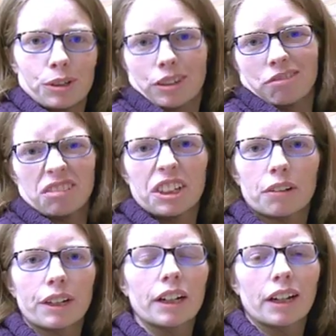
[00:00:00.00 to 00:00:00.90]
should,
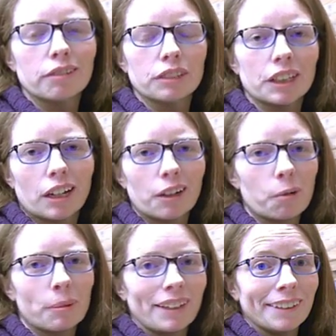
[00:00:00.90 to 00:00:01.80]
get a knife and cut it
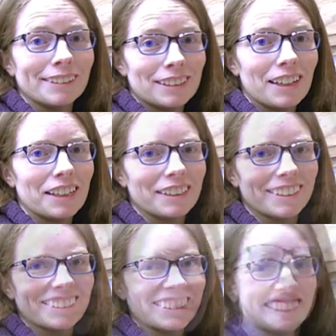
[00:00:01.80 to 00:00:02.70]
open and taste it.